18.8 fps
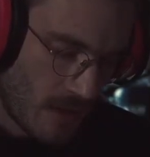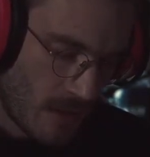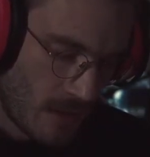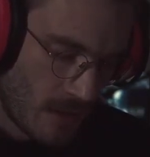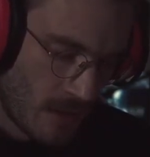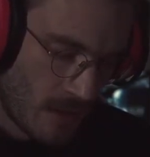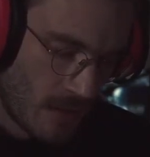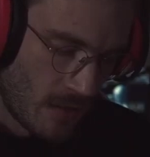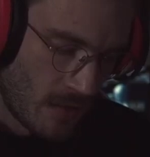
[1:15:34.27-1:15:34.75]

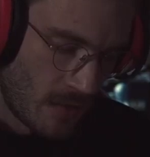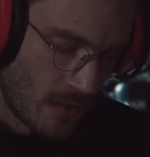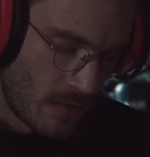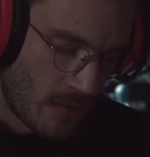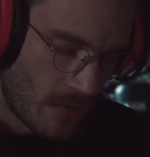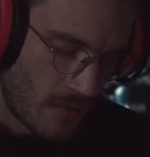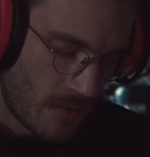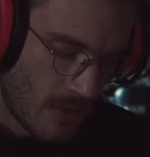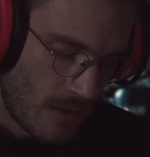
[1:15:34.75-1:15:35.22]
alone,
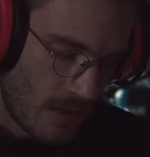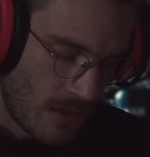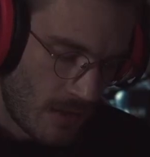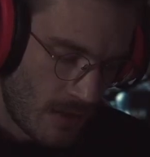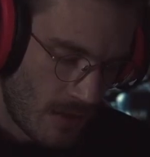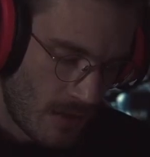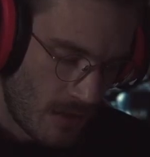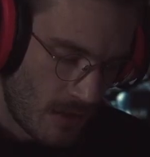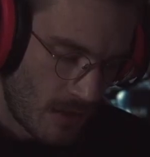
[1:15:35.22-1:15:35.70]

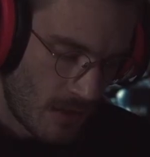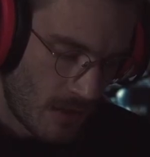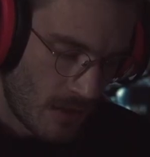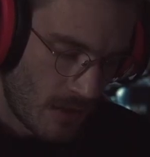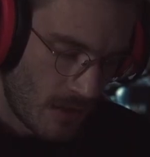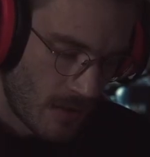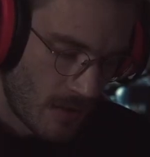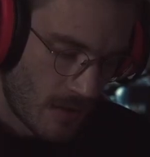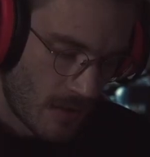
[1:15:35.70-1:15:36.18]
here,
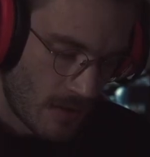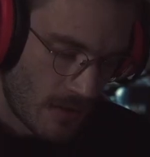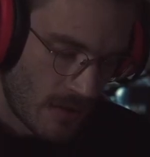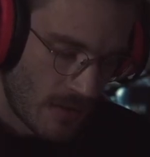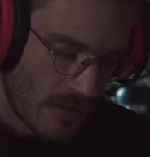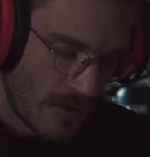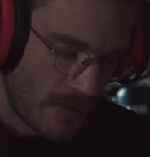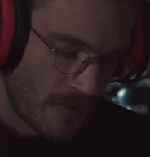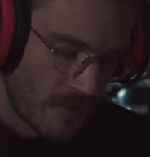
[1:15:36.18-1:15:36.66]

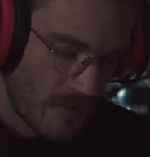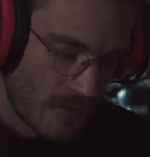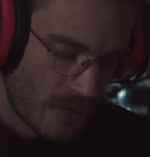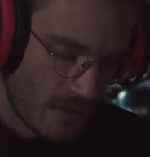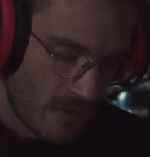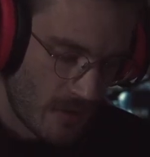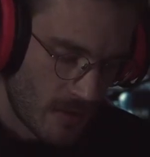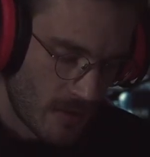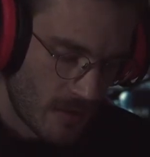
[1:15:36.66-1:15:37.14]
living,
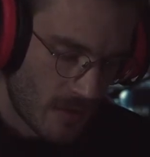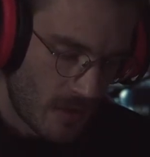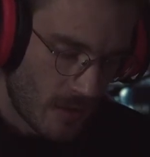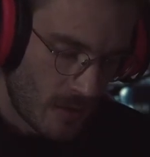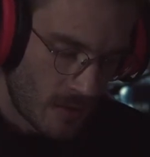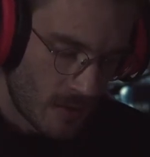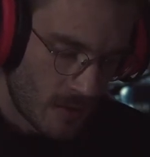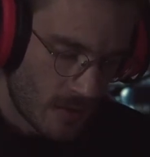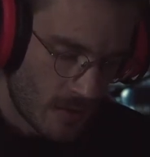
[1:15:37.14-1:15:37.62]

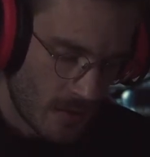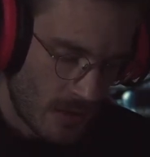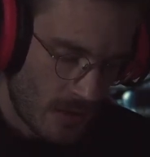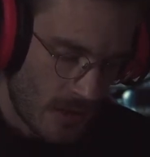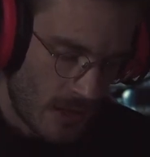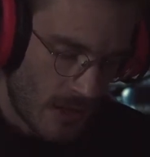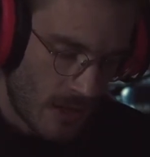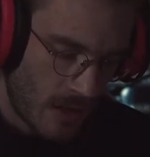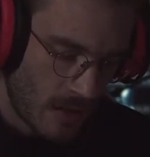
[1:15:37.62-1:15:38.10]
under the
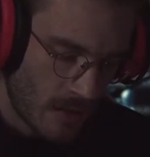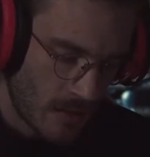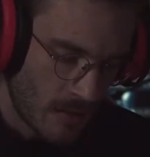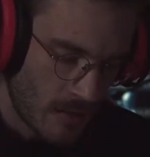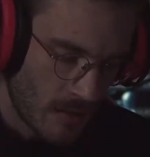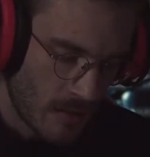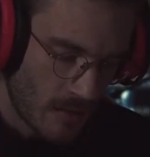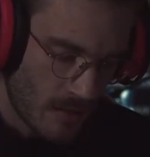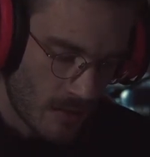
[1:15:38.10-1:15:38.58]
land,
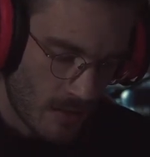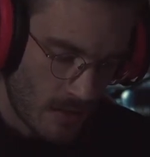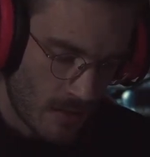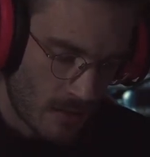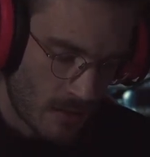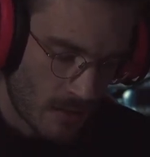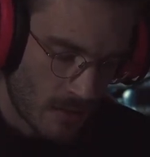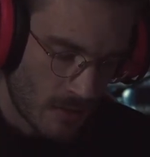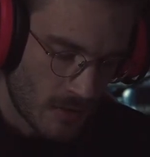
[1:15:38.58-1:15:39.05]

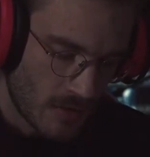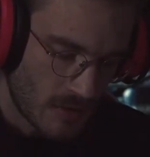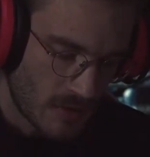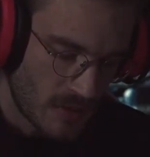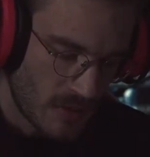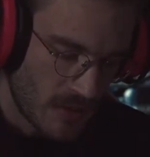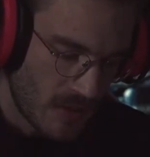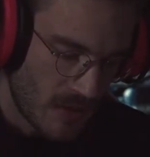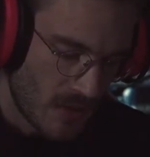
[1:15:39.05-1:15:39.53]
under the
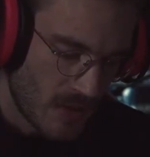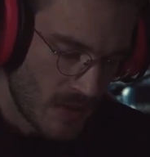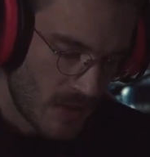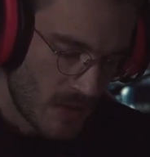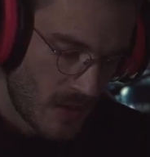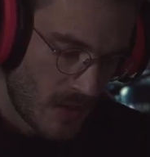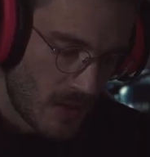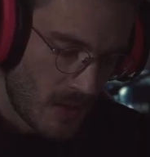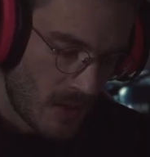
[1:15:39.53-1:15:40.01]
sea,
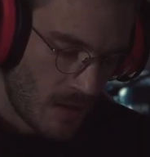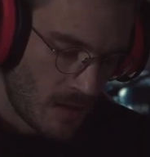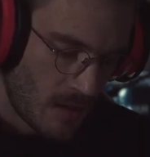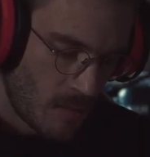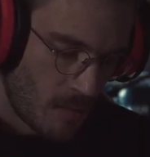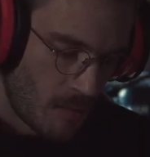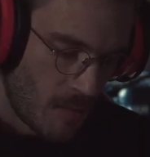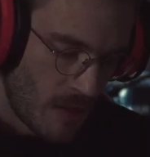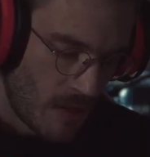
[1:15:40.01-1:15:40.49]
in the
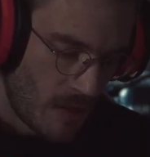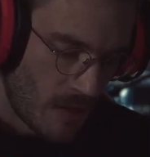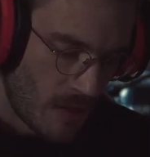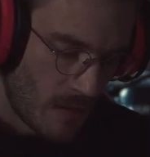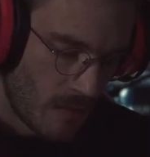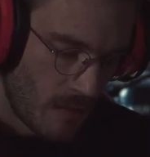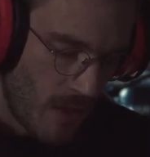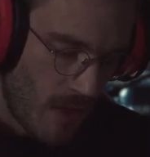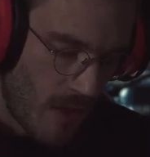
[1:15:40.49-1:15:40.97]
belly
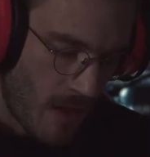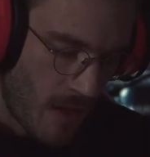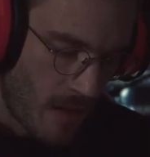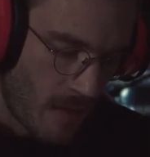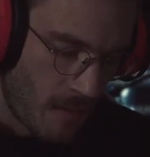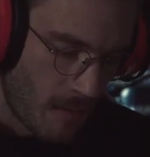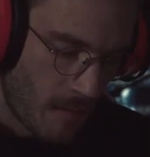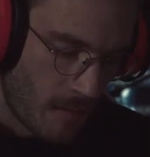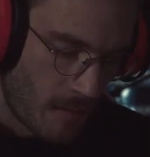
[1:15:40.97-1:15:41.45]
of
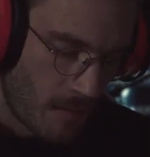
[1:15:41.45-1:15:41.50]
Am,